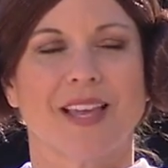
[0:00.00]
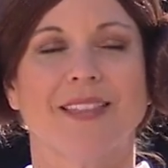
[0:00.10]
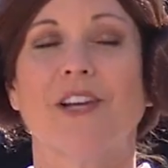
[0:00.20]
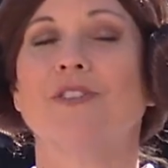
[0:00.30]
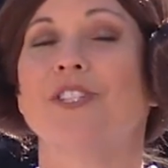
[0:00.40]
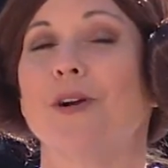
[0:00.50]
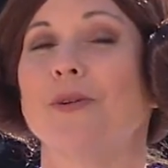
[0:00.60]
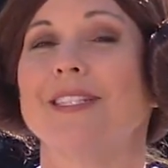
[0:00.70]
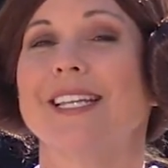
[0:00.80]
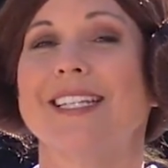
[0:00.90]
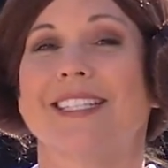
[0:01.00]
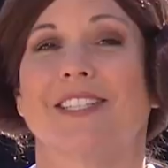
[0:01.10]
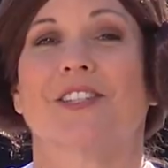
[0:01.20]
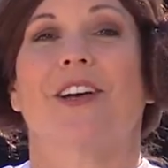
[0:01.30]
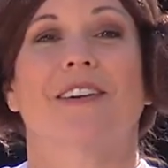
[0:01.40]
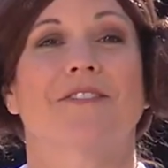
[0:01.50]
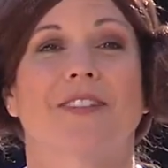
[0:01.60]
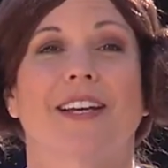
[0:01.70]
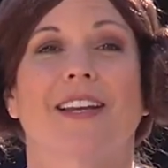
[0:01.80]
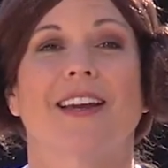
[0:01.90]
Lego Star Wars Days is a lot of
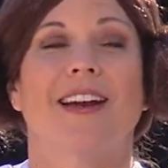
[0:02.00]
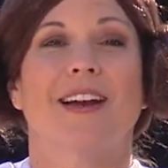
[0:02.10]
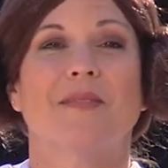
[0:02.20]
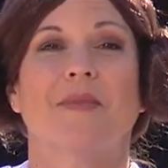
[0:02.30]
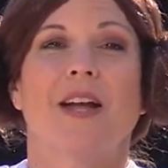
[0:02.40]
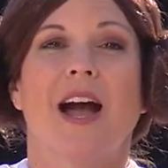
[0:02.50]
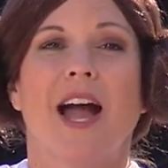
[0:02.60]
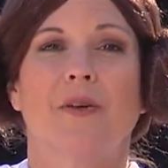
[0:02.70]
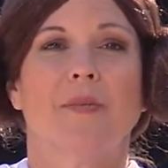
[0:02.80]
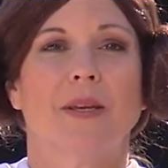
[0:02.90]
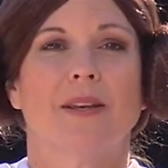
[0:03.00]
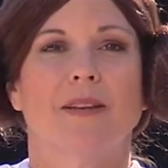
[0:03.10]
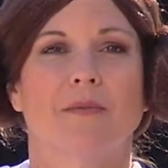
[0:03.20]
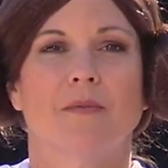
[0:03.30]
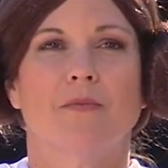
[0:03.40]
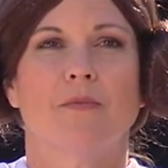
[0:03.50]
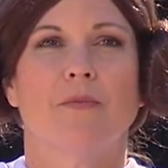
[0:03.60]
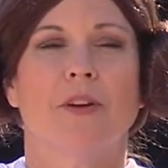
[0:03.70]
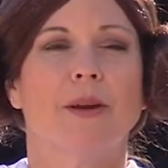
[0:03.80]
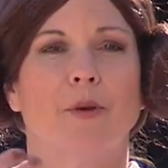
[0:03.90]
fun. I would be
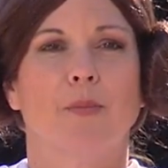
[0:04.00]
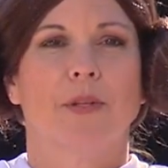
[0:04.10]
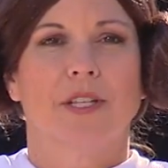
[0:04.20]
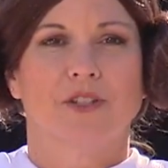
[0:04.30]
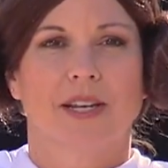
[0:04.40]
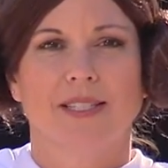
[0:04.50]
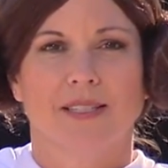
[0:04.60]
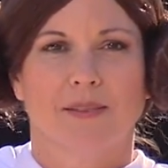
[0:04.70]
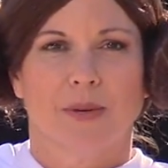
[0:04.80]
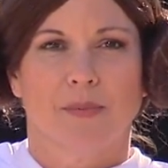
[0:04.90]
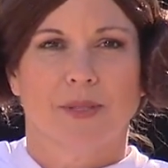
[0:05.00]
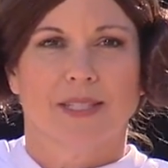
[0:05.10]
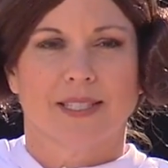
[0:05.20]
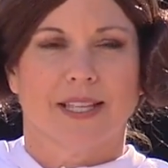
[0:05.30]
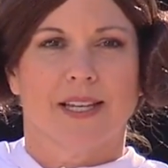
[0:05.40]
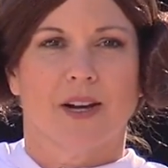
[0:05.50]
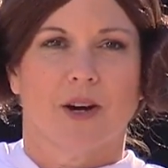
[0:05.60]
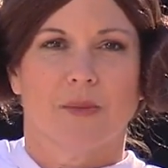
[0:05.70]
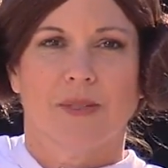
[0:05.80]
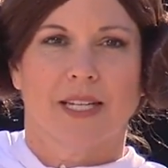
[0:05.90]
very appropriately dressed in my Princess Leia
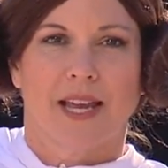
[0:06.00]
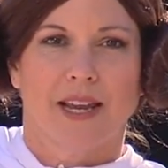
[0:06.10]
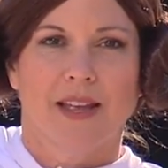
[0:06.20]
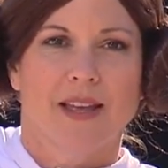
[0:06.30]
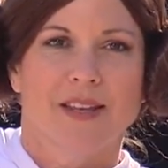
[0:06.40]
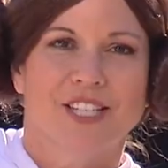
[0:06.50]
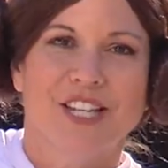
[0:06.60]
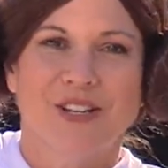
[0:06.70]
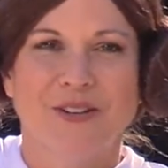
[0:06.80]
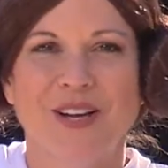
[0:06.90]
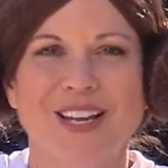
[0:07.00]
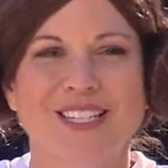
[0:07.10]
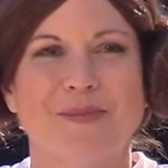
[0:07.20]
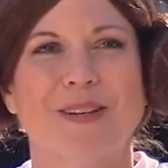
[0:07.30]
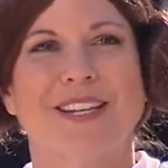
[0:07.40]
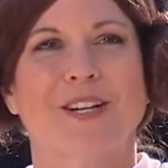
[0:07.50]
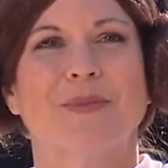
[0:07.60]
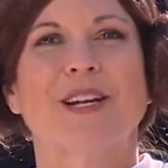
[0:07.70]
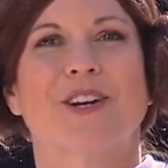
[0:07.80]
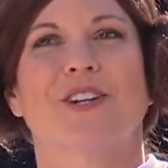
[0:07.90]
garb today to be here.
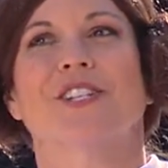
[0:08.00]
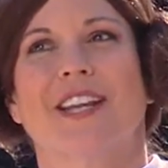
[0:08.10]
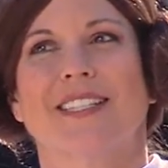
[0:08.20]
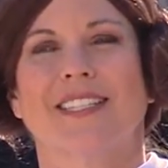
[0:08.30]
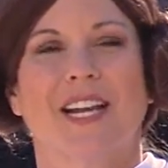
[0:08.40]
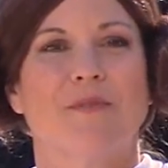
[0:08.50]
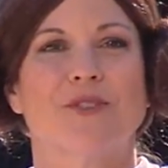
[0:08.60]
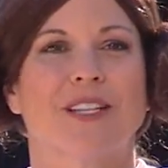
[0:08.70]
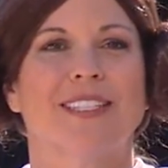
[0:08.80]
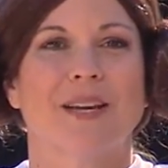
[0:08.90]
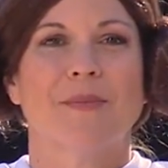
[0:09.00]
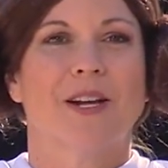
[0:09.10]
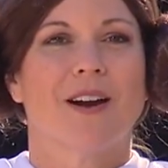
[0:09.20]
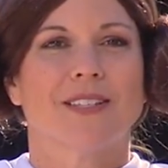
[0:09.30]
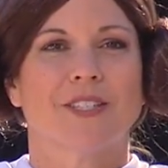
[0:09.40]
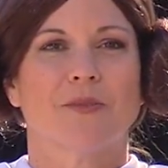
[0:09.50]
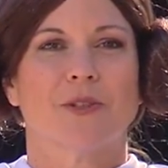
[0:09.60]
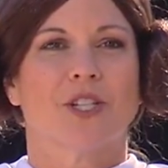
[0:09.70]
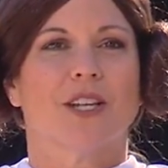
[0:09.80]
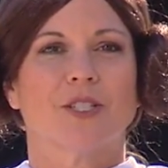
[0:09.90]
We encourage guests to come dressed up in costume.
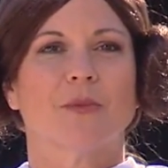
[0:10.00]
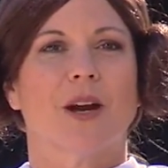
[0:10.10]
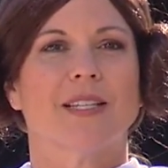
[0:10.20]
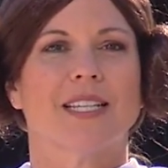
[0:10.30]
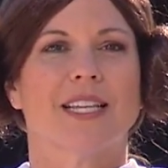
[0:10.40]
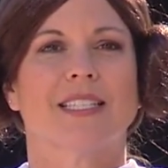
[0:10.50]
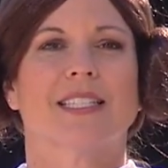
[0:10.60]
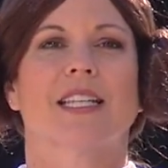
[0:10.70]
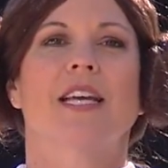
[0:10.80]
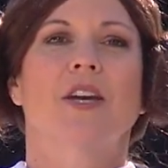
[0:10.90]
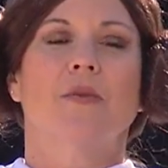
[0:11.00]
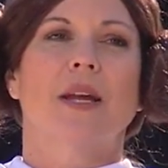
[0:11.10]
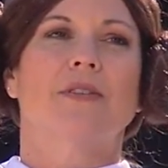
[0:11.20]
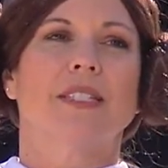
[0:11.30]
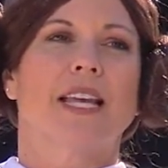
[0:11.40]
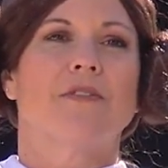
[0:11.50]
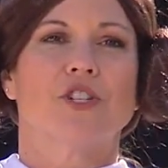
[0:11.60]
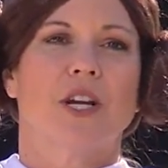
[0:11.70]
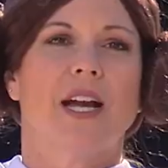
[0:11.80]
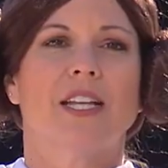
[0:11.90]
There's costume contests. We have a
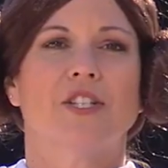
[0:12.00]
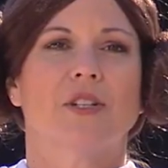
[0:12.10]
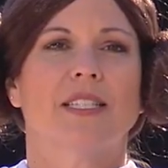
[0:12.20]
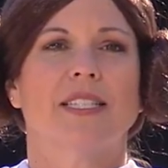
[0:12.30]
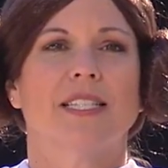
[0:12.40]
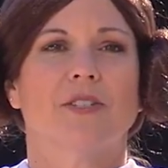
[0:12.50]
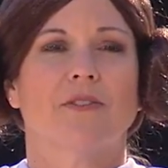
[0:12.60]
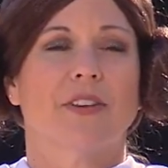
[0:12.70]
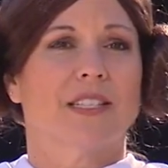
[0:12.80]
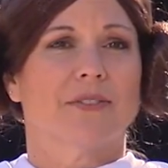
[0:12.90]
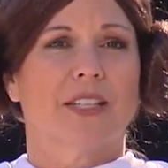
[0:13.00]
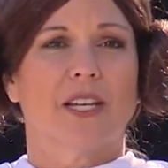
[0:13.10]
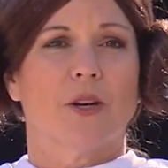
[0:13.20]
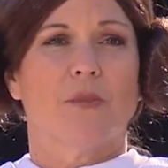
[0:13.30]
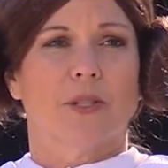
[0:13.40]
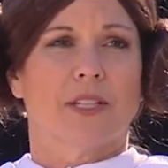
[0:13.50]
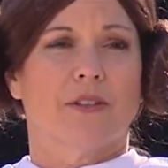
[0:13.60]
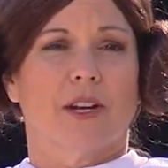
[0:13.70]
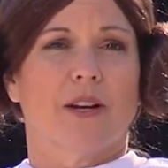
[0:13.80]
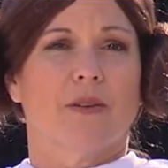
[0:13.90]
scavenger hunt. You can see adult fans of Lego building
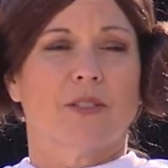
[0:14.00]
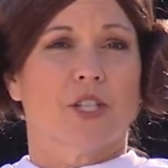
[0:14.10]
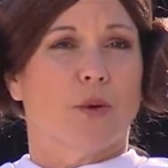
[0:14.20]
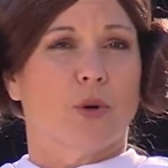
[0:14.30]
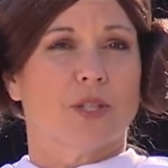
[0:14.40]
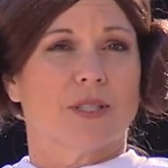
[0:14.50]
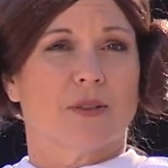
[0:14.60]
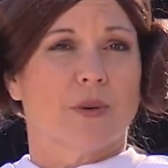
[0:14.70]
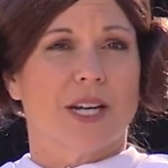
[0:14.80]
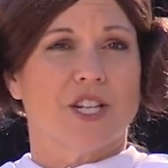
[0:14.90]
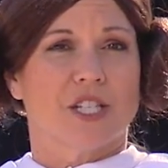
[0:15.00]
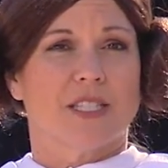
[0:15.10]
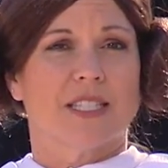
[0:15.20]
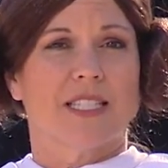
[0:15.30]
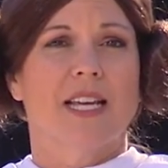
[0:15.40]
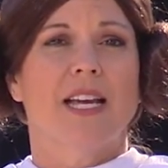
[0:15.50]
their Star Wars creations.